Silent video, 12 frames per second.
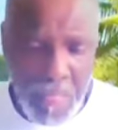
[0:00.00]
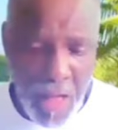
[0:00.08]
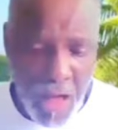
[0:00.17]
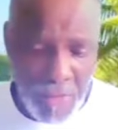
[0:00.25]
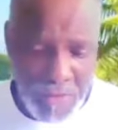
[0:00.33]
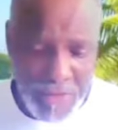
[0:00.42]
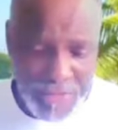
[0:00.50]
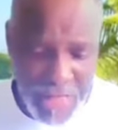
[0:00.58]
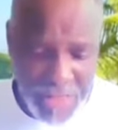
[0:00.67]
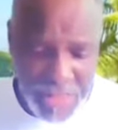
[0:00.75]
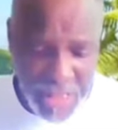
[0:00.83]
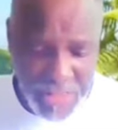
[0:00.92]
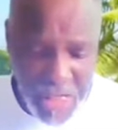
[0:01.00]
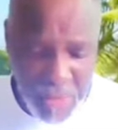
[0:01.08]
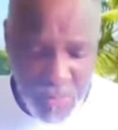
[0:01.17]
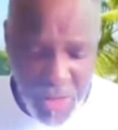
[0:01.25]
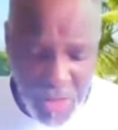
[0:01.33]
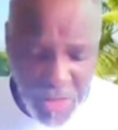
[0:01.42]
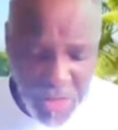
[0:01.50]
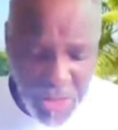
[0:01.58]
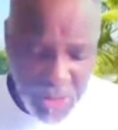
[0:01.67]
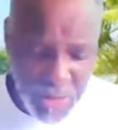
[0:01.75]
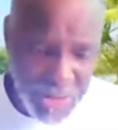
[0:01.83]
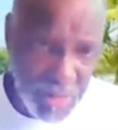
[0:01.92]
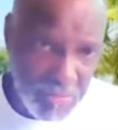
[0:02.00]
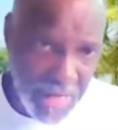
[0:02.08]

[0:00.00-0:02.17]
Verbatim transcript: um, uh, this does, doesn't end well.